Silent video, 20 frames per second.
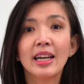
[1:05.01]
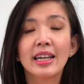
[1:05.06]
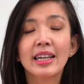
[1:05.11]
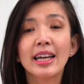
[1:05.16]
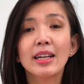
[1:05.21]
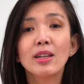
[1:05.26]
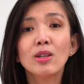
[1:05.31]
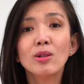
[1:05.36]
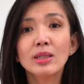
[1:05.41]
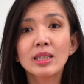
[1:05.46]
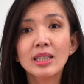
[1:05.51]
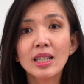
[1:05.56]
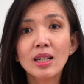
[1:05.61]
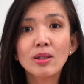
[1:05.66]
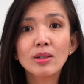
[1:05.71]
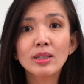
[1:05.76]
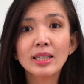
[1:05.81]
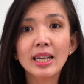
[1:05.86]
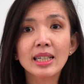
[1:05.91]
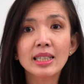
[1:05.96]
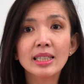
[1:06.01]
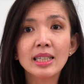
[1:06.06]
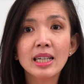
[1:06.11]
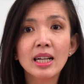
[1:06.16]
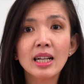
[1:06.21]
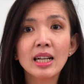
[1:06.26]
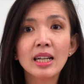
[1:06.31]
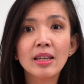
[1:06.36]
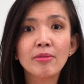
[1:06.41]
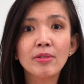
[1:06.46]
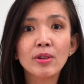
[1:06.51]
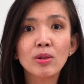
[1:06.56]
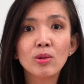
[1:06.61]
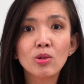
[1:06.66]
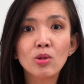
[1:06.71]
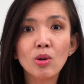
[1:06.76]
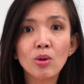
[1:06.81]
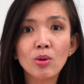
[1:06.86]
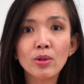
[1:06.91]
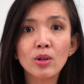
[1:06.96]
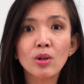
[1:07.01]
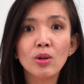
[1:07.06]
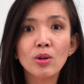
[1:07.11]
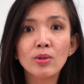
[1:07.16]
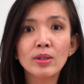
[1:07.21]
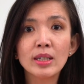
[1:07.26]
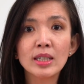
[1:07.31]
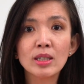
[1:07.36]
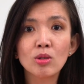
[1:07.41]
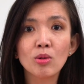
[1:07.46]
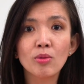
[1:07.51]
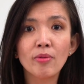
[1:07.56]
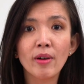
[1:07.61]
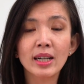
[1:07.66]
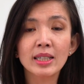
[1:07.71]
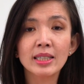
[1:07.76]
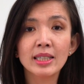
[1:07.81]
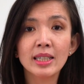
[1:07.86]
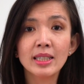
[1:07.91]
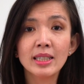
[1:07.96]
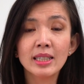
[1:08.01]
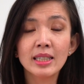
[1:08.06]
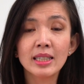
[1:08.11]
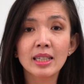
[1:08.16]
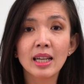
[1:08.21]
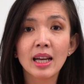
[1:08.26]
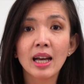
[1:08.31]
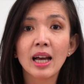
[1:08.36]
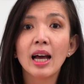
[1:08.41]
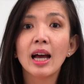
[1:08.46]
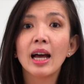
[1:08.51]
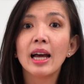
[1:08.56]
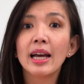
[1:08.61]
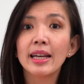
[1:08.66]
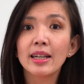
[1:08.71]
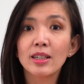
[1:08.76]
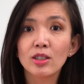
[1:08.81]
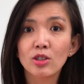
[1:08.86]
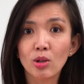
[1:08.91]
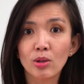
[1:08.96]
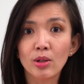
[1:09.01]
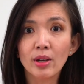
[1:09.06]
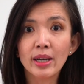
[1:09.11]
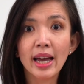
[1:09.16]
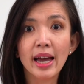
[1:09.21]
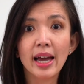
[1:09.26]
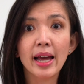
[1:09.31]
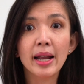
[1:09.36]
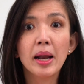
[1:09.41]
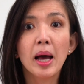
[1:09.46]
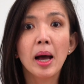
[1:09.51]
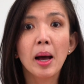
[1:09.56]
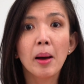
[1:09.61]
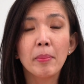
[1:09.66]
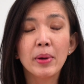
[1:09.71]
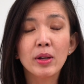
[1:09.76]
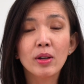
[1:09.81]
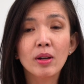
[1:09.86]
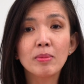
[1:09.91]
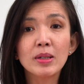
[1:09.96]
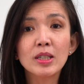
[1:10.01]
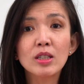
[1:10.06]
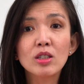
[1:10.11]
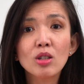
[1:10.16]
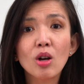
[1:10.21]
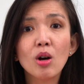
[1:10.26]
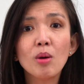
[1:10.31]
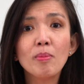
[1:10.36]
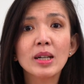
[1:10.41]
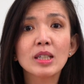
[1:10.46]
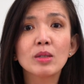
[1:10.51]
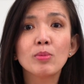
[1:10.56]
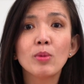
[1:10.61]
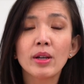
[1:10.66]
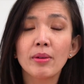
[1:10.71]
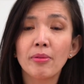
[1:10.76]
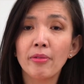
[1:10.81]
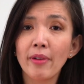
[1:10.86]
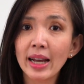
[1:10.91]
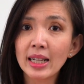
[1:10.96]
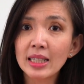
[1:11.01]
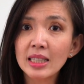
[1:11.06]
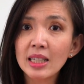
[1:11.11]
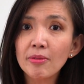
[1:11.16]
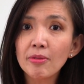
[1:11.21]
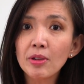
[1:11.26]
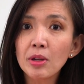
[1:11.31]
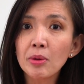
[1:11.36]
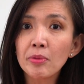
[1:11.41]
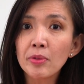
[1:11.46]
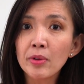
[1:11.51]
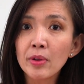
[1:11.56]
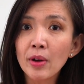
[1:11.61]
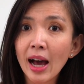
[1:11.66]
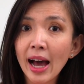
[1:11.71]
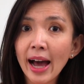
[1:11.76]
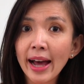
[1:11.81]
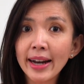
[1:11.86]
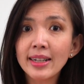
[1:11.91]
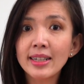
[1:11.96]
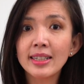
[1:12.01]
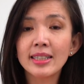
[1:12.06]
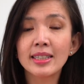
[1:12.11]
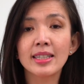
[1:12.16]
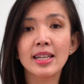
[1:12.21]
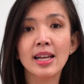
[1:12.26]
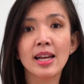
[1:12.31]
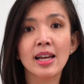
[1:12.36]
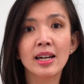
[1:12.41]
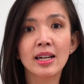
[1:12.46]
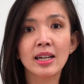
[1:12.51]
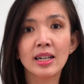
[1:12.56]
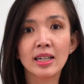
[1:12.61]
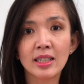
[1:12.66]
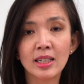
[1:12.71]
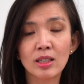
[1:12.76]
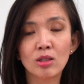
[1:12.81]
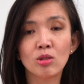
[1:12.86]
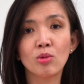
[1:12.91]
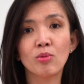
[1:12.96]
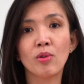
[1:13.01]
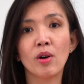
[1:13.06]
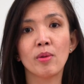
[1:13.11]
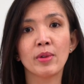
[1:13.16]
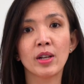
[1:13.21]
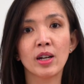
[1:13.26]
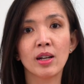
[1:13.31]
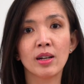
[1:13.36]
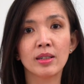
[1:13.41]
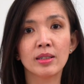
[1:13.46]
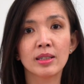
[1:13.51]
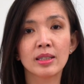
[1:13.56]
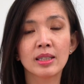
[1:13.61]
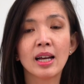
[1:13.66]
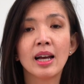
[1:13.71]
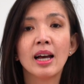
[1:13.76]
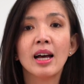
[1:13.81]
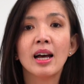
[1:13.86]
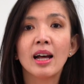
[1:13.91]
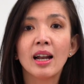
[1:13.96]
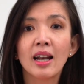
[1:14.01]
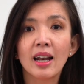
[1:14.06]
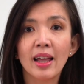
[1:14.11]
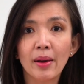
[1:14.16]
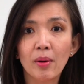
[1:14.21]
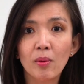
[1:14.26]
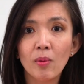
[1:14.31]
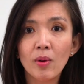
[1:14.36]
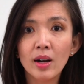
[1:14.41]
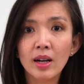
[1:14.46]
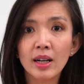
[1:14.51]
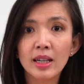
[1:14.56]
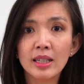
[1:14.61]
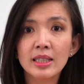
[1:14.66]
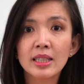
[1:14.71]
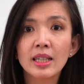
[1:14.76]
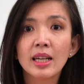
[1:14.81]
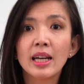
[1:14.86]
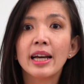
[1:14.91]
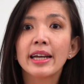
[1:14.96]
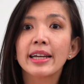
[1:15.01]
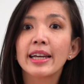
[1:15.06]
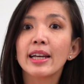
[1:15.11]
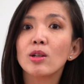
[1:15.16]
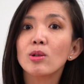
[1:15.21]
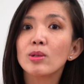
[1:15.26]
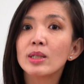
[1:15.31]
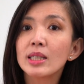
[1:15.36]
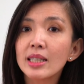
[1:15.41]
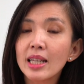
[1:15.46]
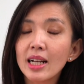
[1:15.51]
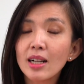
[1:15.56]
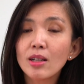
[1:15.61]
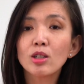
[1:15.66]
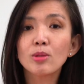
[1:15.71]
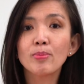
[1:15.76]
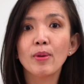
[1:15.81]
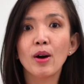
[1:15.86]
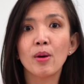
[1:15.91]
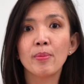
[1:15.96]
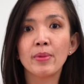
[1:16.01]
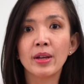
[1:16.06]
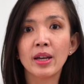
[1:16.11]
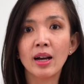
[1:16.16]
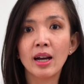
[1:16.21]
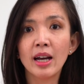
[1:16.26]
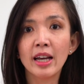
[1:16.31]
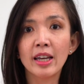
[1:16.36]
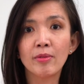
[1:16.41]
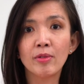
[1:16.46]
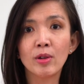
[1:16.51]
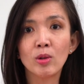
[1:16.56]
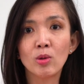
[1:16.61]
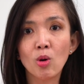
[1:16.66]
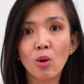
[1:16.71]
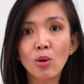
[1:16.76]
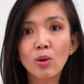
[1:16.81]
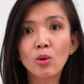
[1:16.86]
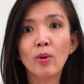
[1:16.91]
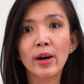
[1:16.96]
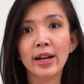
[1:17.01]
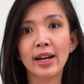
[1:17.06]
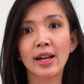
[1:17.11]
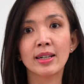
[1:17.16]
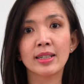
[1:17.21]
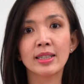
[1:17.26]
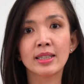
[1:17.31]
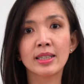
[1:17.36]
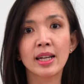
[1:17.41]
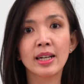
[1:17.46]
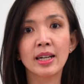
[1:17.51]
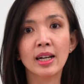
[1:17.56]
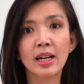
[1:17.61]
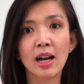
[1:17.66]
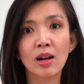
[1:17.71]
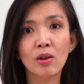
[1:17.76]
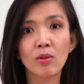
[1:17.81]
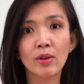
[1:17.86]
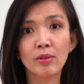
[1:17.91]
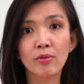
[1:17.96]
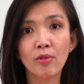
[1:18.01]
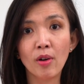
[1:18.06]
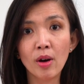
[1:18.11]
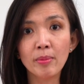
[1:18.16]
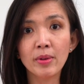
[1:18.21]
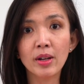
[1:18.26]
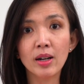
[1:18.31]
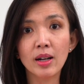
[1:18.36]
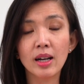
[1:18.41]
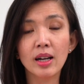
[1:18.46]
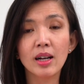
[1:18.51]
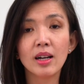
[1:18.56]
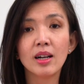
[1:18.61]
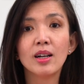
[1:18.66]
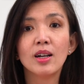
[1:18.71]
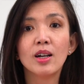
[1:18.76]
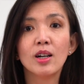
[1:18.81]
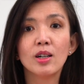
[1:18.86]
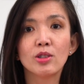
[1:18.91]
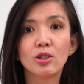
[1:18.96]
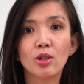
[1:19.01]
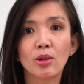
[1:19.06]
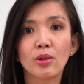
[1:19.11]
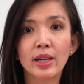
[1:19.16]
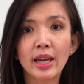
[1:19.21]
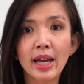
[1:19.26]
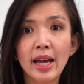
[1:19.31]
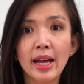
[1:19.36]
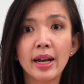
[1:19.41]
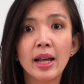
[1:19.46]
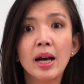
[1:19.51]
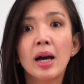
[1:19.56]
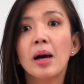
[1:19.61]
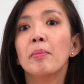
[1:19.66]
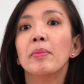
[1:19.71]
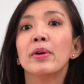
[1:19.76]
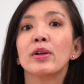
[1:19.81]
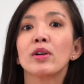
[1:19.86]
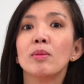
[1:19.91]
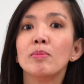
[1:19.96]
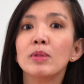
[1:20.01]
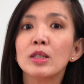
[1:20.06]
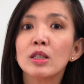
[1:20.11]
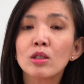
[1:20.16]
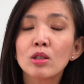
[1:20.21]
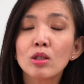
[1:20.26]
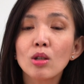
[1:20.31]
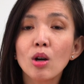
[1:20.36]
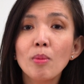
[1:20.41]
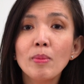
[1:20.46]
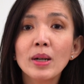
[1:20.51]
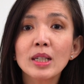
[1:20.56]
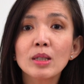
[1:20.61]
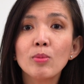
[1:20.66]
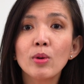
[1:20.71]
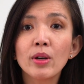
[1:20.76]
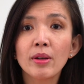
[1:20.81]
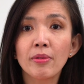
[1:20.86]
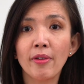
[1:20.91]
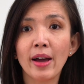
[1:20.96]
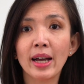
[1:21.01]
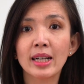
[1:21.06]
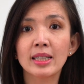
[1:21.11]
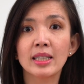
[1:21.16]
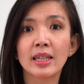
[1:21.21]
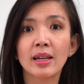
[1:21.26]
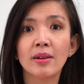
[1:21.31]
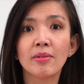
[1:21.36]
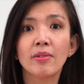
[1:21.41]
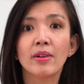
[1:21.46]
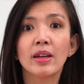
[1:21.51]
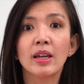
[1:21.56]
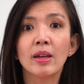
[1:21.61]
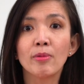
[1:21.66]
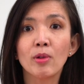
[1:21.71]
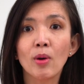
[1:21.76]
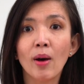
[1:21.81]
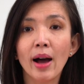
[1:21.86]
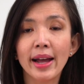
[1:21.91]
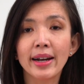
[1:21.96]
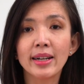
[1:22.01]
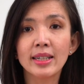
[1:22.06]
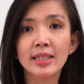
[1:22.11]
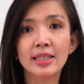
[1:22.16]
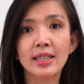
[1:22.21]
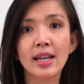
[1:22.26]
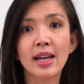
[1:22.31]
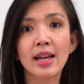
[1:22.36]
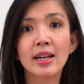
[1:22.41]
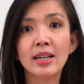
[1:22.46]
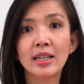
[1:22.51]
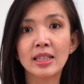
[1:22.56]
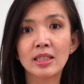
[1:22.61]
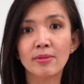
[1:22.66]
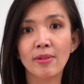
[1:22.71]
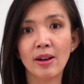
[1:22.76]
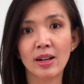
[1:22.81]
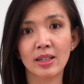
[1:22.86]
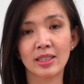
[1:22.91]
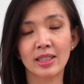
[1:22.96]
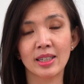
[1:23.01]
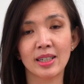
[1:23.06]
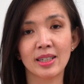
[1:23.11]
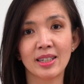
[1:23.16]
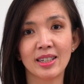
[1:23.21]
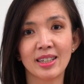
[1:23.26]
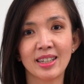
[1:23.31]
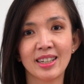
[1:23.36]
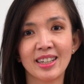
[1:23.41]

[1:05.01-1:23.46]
Can you still use Excel if you don't know these two functions? Sure you can, but you can be so much more effective if you understand these two formulas. Likewise, can you still use Power BI if you don't quite understand the calculate formula? Sure you can, but you can be so much more effective if you understand this function.